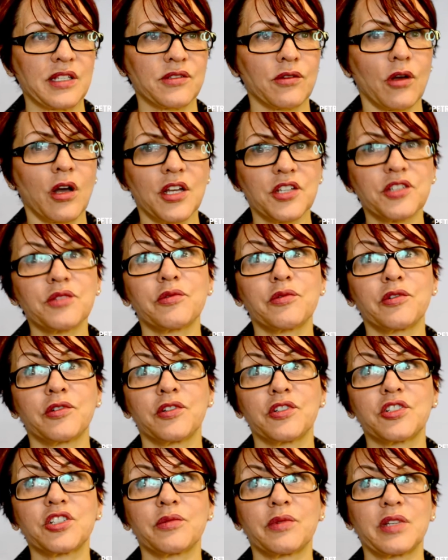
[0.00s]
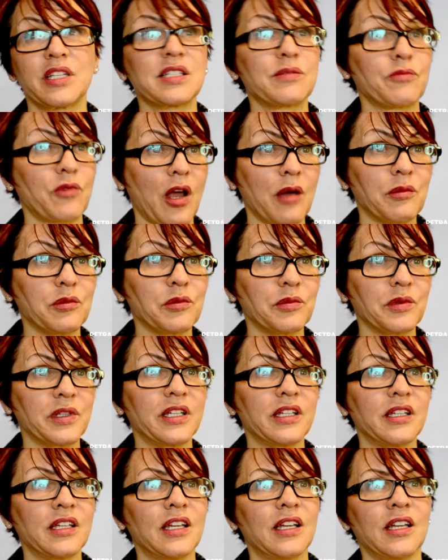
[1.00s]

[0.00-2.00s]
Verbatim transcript: So, entrepreneurship is probably